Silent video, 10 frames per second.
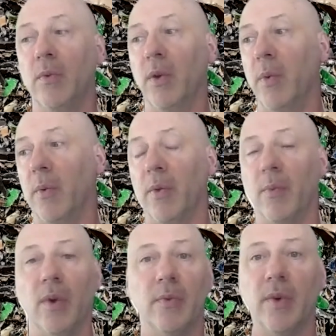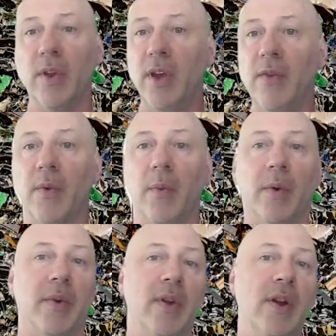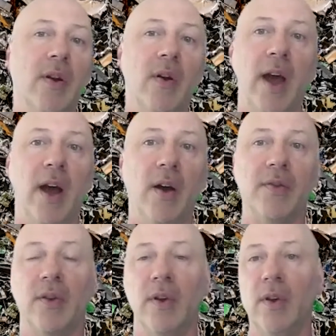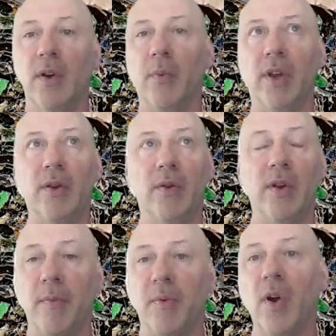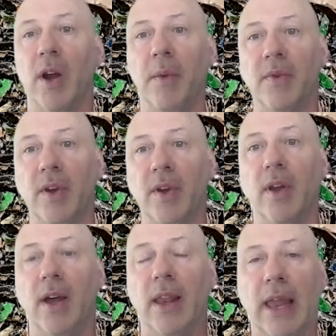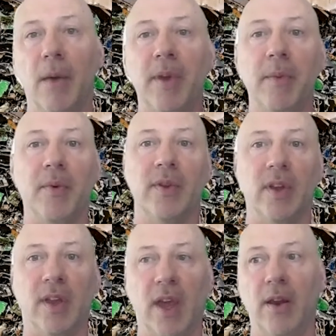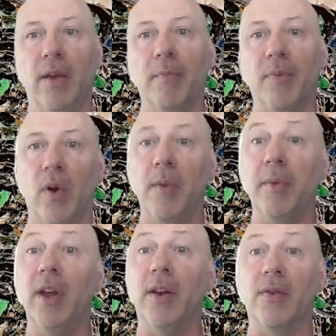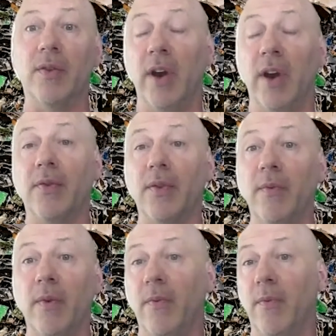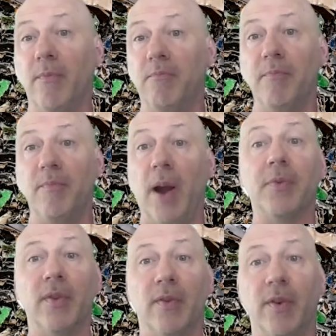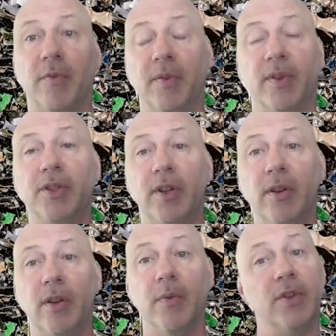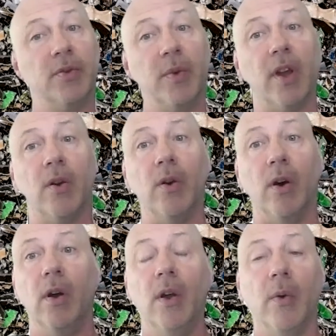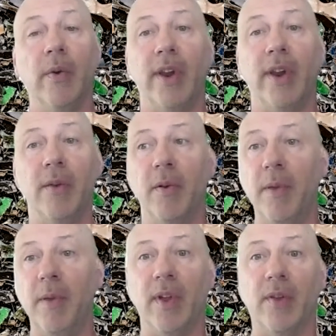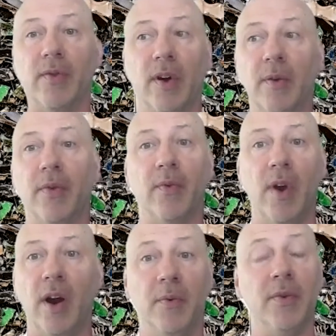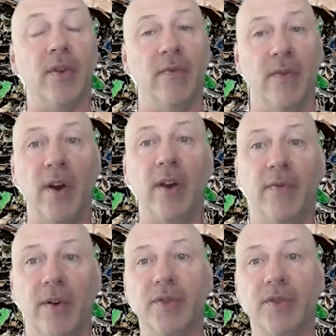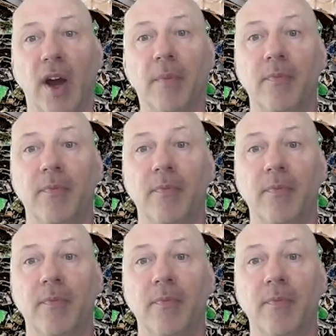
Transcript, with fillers: We work with World Relief, we work with Hero House. We do different programs that allow people to get employment and to start out perhaps with their first position, which is really cool. We've had a number of people that started with 3R and it was their very first job.